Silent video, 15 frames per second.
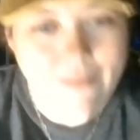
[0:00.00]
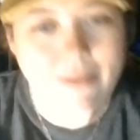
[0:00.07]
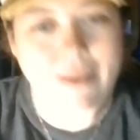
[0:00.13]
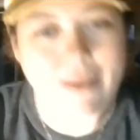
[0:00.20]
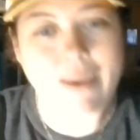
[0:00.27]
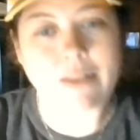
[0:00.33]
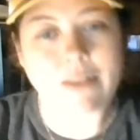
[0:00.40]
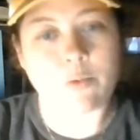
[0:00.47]
the
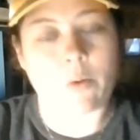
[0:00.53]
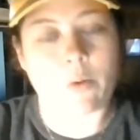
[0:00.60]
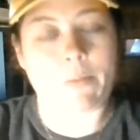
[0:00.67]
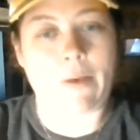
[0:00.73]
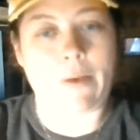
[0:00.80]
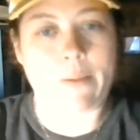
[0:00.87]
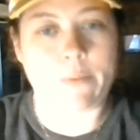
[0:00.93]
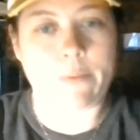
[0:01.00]
kids were
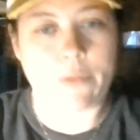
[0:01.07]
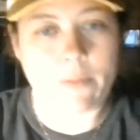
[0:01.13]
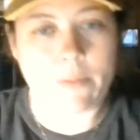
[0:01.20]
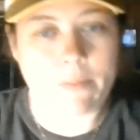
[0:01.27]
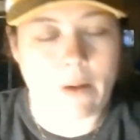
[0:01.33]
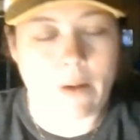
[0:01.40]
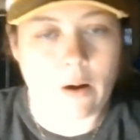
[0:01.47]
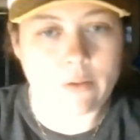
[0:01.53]
playing with the
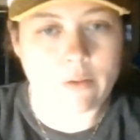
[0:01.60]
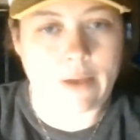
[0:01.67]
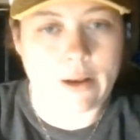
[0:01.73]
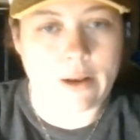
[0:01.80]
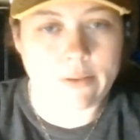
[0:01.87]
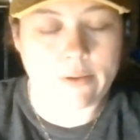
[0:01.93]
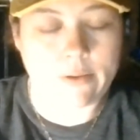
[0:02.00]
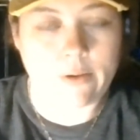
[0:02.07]
ball down
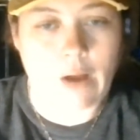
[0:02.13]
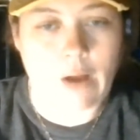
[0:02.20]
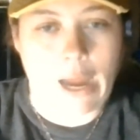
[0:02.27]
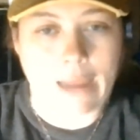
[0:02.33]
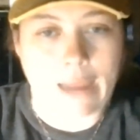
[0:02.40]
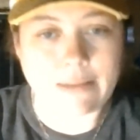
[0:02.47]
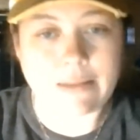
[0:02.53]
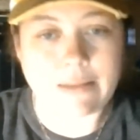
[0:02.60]
in the
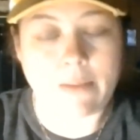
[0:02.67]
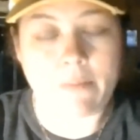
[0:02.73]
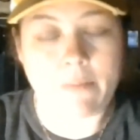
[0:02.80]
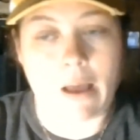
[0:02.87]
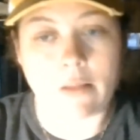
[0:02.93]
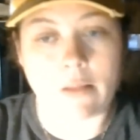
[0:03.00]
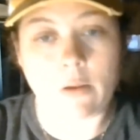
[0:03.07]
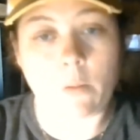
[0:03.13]
grass, and
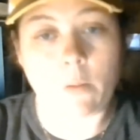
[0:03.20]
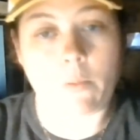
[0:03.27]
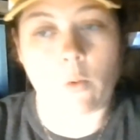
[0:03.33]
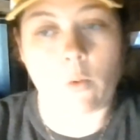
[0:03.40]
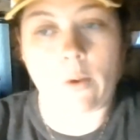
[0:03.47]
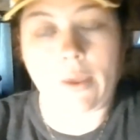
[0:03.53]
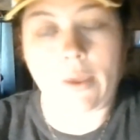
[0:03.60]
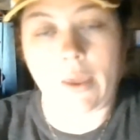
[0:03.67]
my little
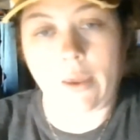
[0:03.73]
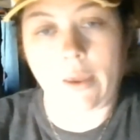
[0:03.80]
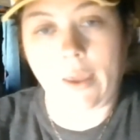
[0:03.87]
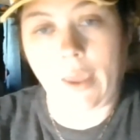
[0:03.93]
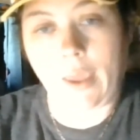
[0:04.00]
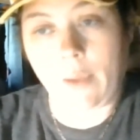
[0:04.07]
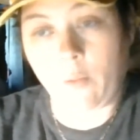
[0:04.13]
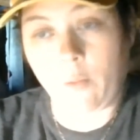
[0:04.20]
boy,
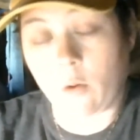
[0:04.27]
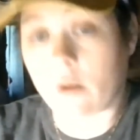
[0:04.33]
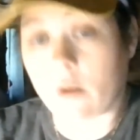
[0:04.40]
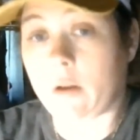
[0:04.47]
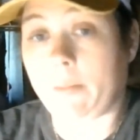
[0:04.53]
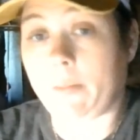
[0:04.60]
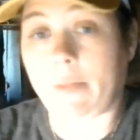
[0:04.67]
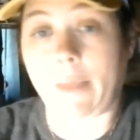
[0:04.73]
he
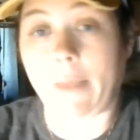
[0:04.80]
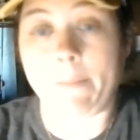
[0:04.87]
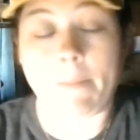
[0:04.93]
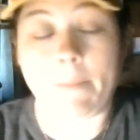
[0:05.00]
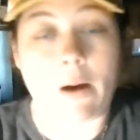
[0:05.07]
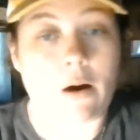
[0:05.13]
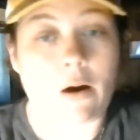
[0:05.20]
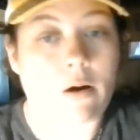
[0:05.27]
wanted to play
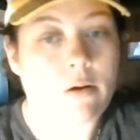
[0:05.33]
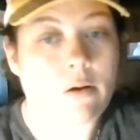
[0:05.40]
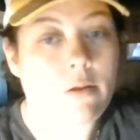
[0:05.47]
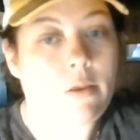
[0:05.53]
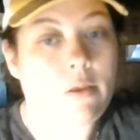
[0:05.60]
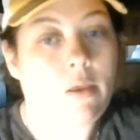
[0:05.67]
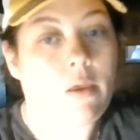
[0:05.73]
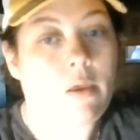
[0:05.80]
ball.
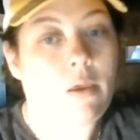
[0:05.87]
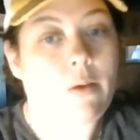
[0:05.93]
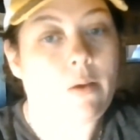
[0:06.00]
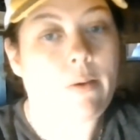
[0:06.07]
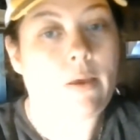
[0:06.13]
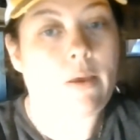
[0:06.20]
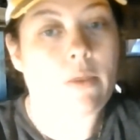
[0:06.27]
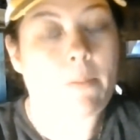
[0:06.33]

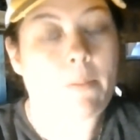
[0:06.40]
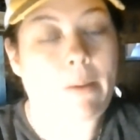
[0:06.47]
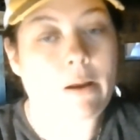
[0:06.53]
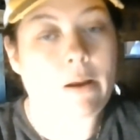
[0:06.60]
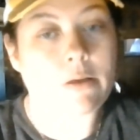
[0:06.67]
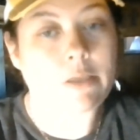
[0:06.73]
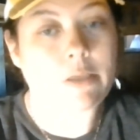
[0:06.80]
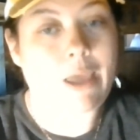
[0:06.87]
The
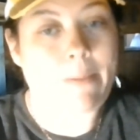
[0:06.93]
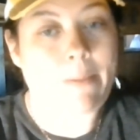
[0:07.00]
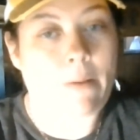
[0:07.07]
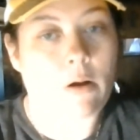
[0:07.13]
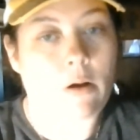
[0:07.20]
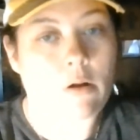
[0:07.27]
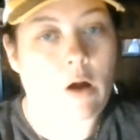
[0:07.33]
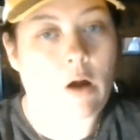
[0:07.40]
parents kept
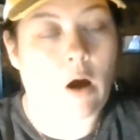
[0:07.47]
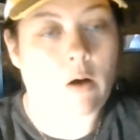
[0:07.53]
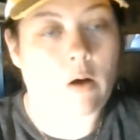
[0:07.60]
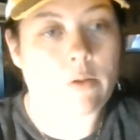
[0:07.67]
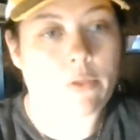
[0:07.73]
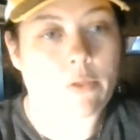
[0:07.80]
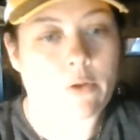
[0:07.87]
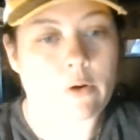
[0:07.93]
on
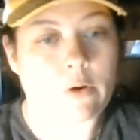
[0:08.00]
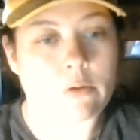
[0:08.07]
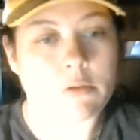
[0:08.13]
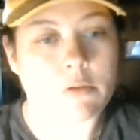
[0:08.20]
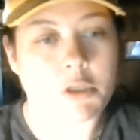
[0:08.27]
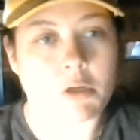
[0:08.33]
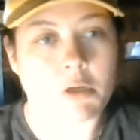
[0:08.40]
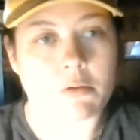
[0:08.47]
calling their
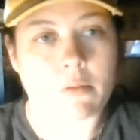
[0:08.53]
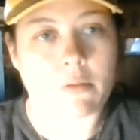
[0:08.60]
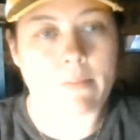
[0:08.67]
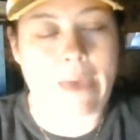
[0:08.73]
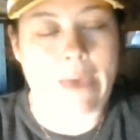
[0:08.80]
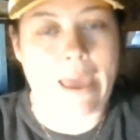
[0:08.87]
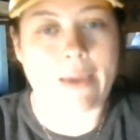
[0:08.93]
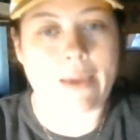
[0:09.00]
children
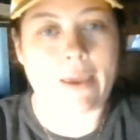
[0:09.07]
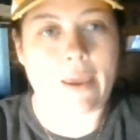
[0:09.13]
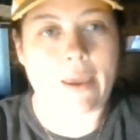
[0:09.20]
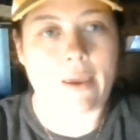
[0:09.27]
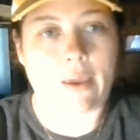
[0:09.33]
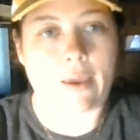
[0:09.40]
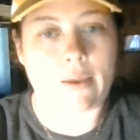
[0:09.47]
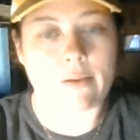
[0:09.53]
back
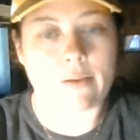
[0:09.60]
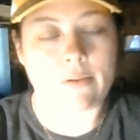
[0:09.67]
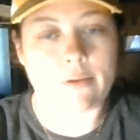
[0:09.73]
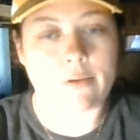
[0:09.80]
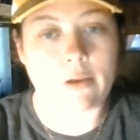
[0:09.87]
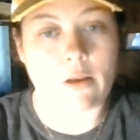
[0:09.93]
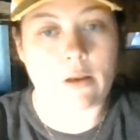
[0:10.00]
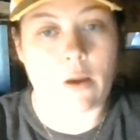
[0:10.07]
and
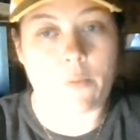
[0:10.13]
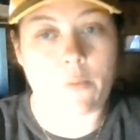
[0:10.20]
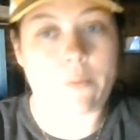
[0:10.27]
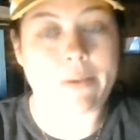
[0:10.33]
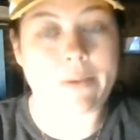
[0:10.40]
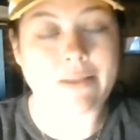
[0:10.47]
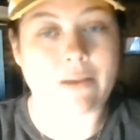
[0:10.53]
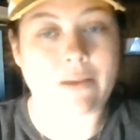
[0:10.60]
did not want
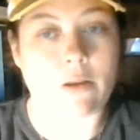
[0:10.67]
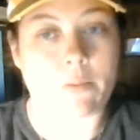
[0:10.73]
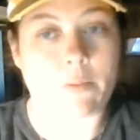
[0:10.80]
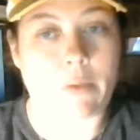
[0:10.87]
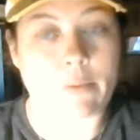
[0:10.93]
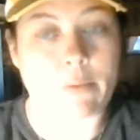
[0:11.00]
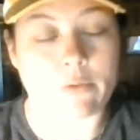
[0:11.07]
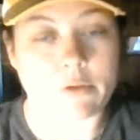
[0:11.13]
my son to
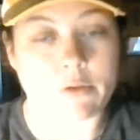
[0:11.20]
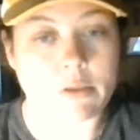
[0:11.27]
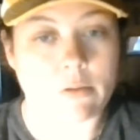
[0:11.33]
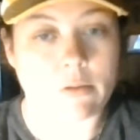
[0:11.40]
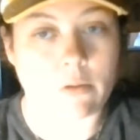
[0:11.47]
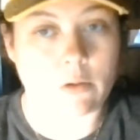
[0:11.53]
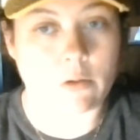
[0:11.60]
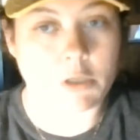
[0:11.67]
play with
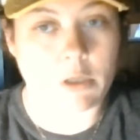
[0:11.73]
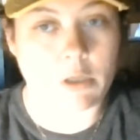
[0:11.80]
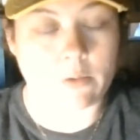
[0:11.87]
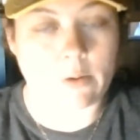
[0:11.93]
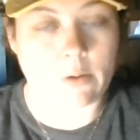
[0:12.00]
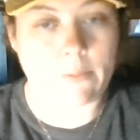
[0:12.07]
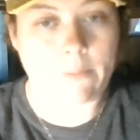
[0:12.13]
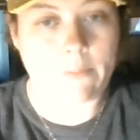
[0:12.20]
their
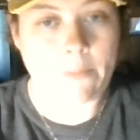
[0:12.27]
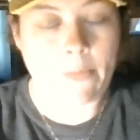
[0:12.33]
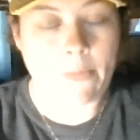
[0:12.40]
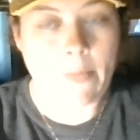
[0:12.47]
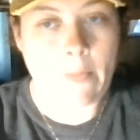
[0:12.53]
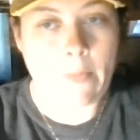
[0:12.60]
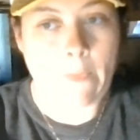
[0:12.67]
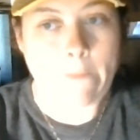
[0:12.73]
children.
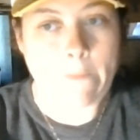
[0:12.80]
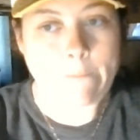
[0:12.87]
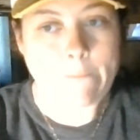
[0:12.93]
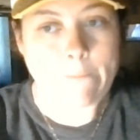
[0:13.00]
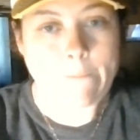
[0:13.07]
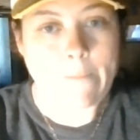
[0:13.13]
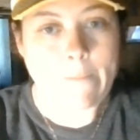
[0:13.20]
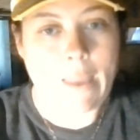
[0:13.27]

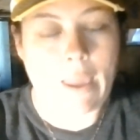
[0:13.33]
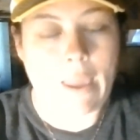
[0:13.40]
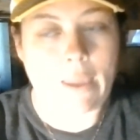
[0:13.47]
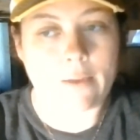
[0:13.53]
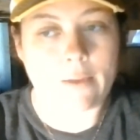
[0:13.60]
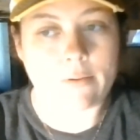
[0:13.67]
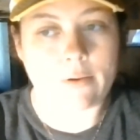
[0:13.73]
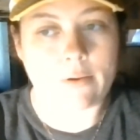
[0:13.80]

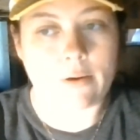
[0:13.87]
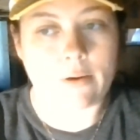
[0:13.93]
And